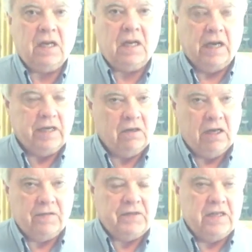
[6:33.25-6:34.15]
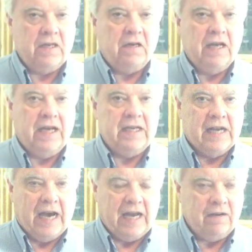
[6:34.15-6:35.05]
Cutting off the internet, not